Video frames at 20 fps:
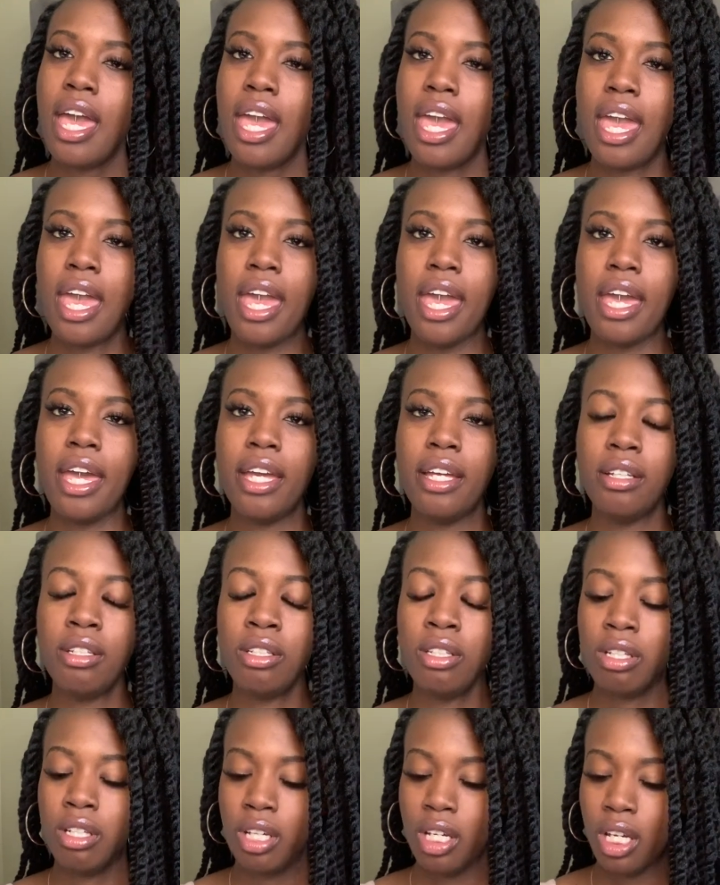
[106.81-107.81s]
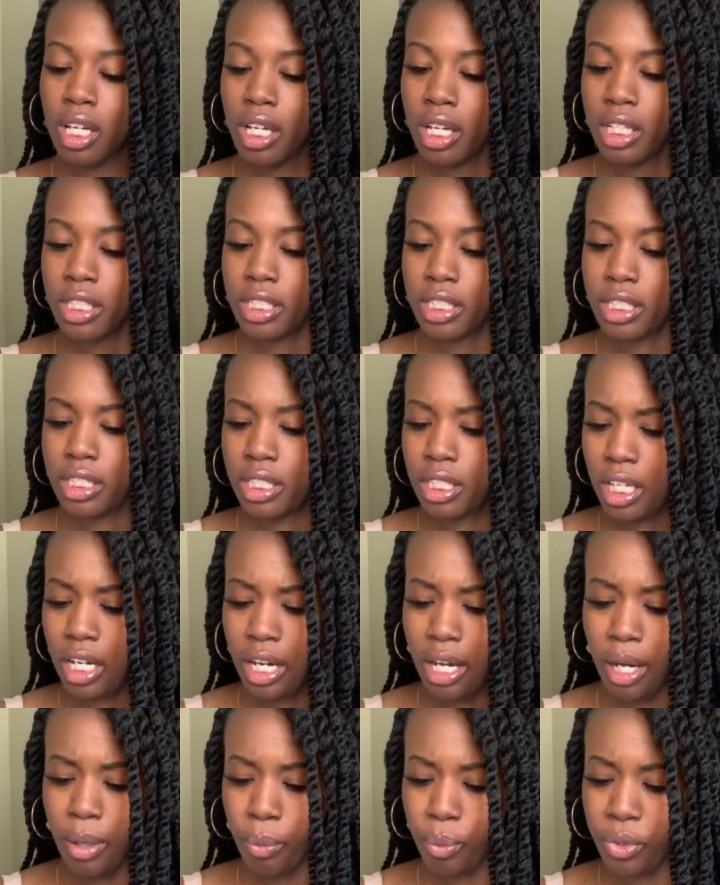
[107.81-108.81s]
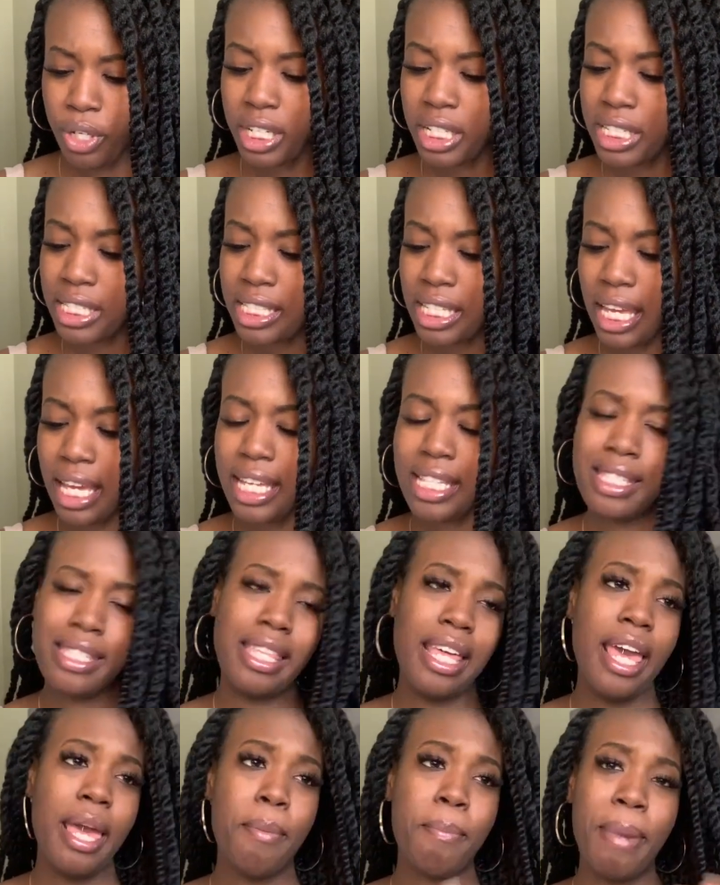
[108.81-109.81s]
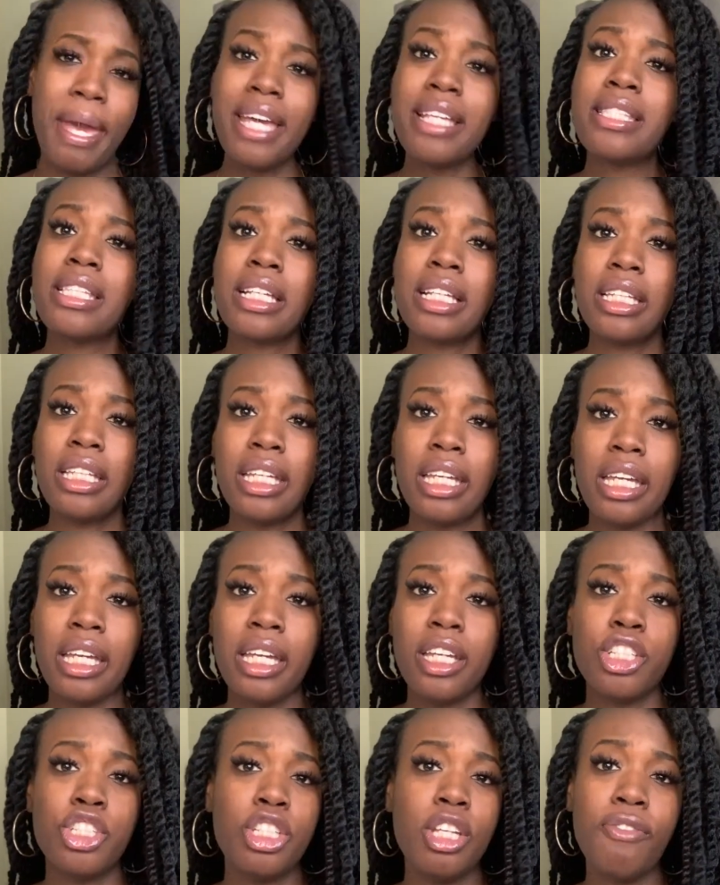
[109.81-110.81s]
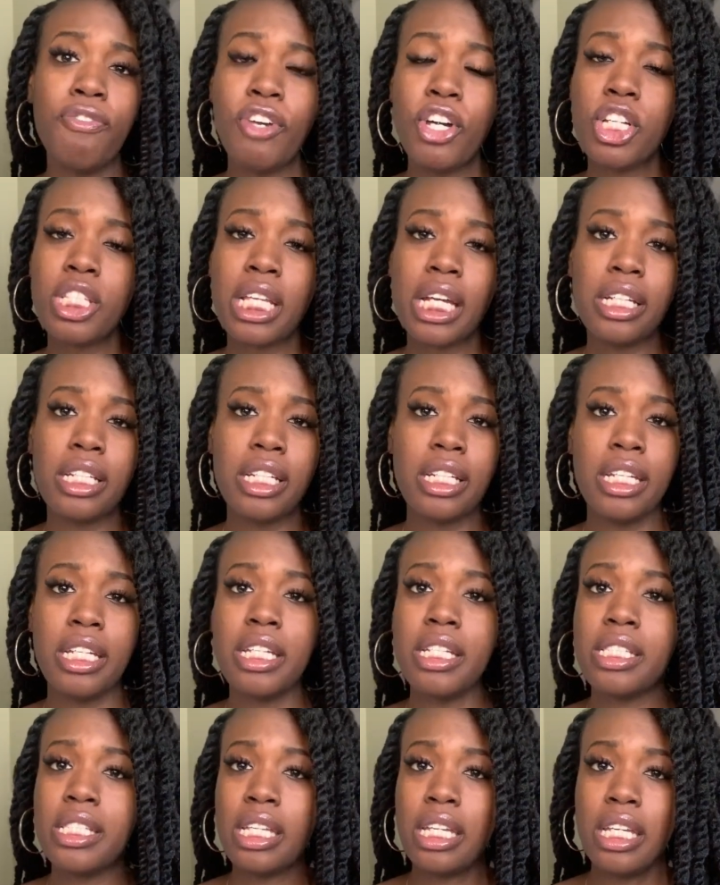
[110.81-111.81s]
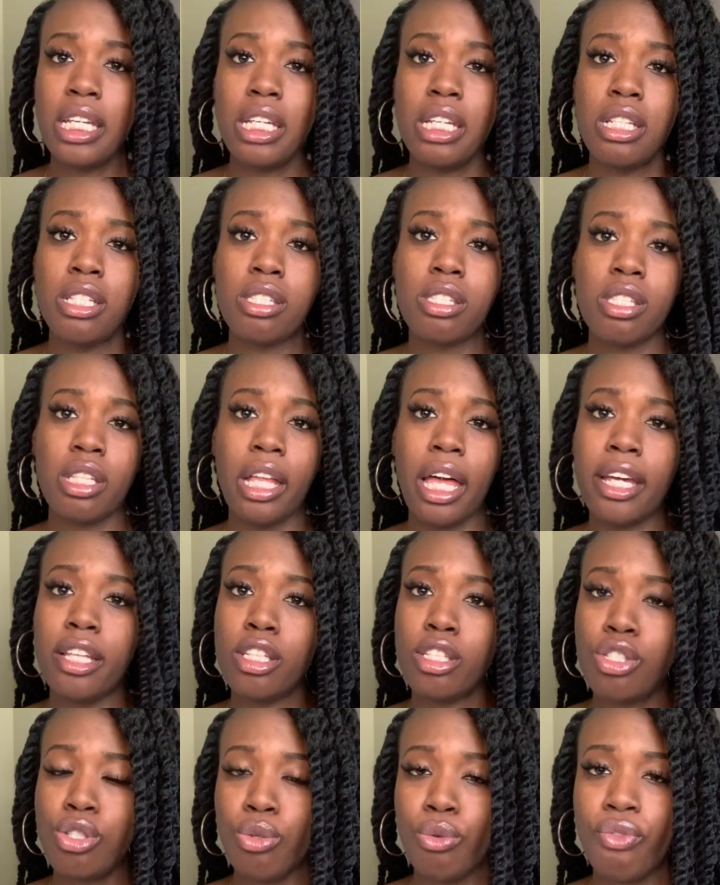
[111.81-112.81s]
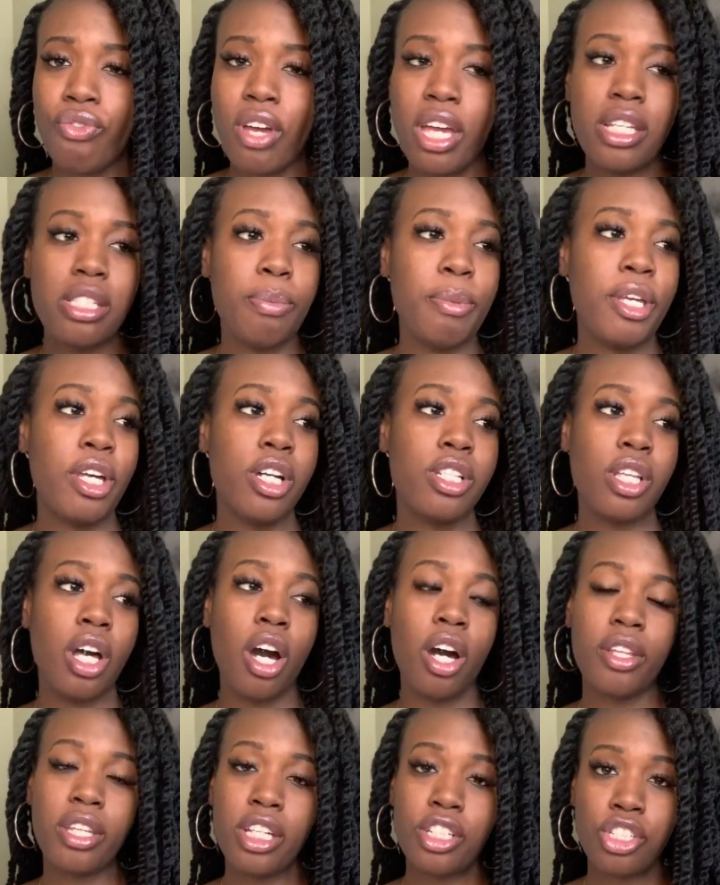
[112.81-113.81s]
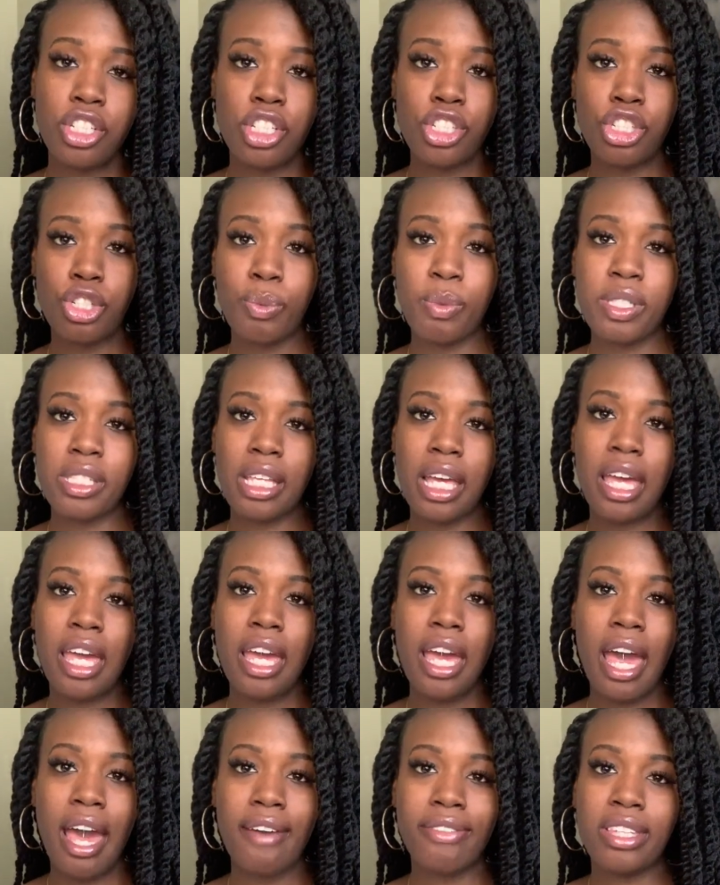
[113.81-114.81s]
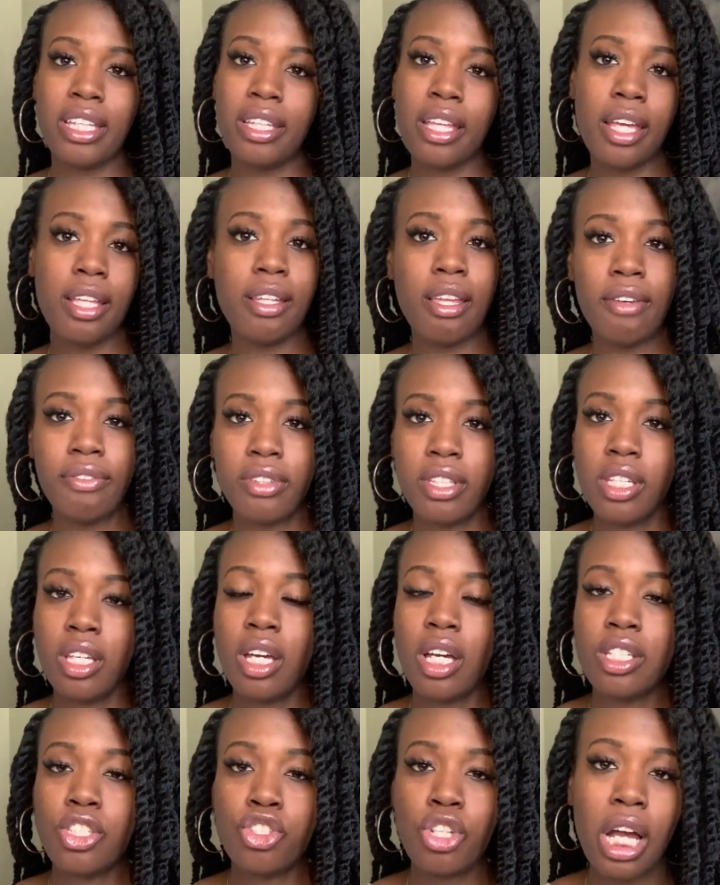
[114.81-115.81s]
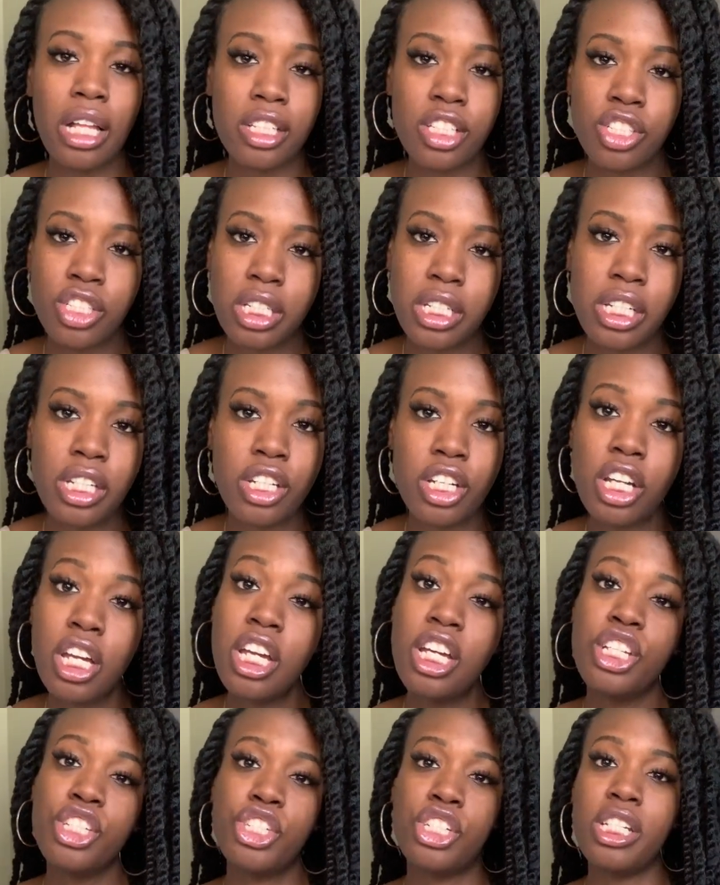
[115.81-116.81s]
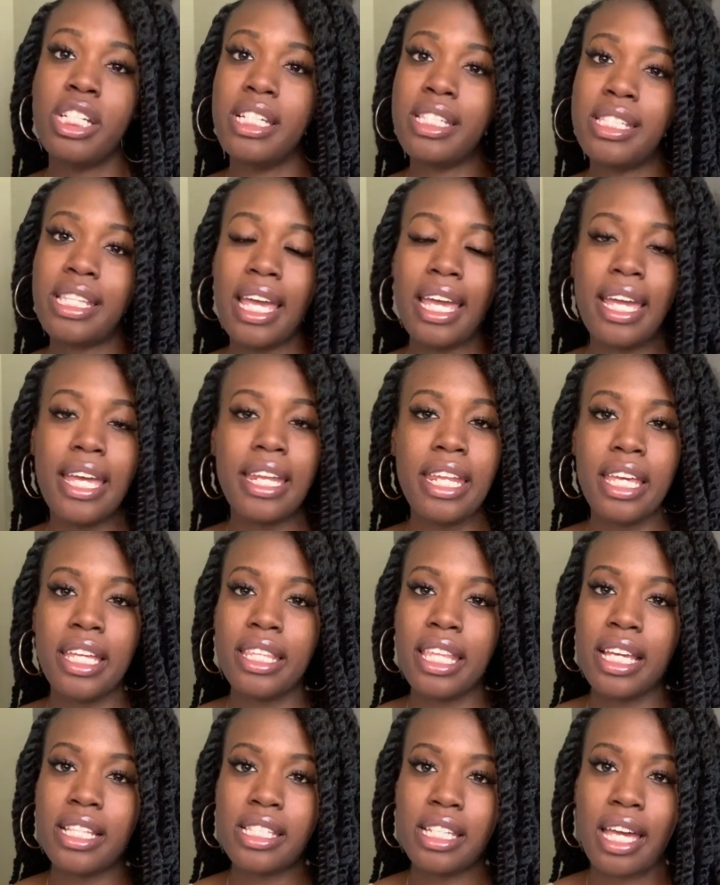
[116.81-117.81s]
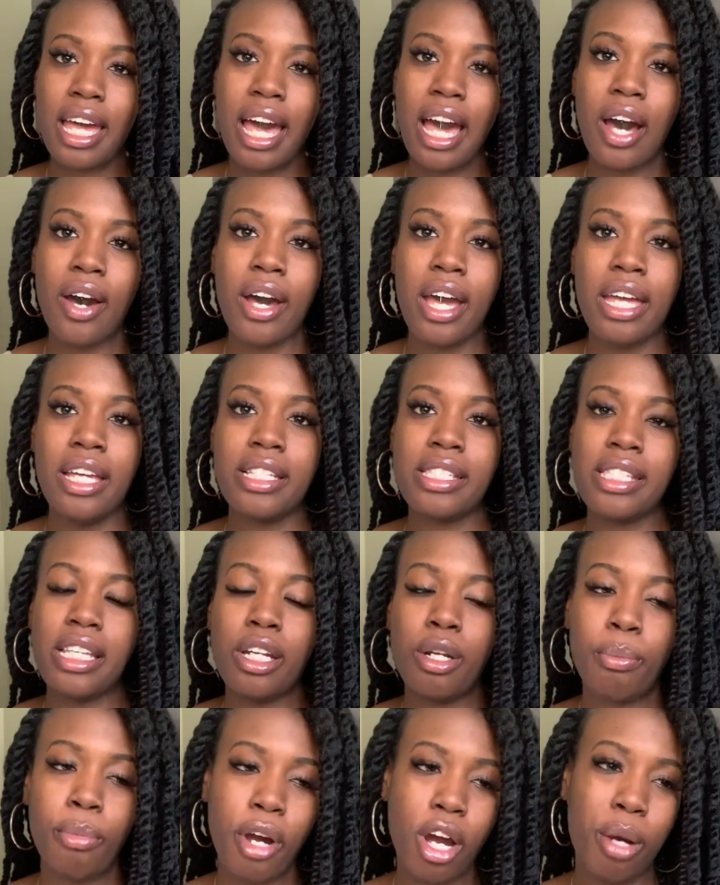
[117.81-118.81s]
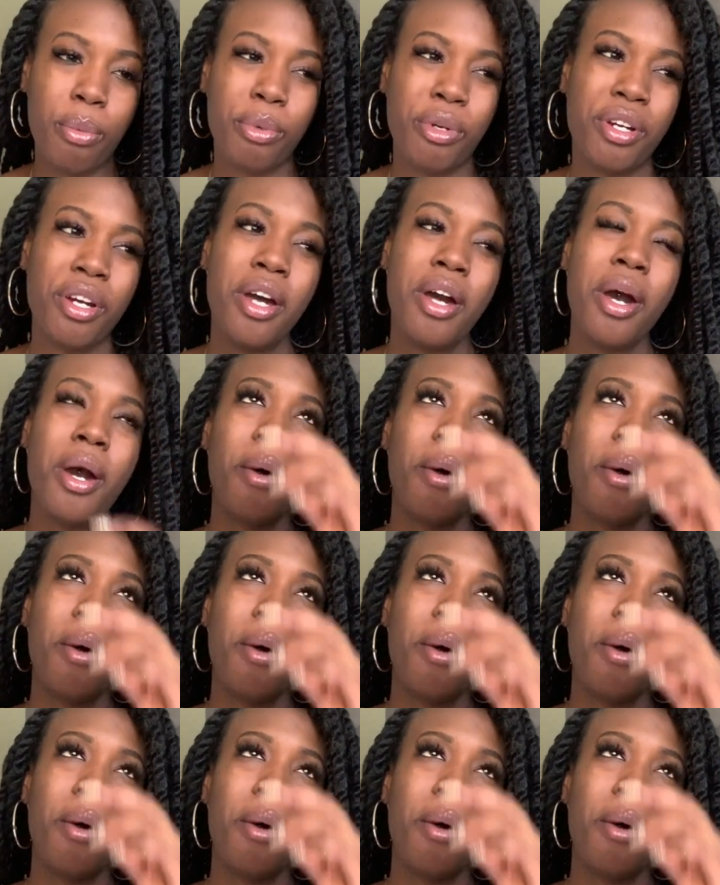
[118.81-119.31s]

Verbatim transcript: And um, Brenda says that basically she feels like Denise is slightly two-faced because all that shit she was saying after they left the astrology dinner, she didn't say any of that to Kyle in Santa Barbara.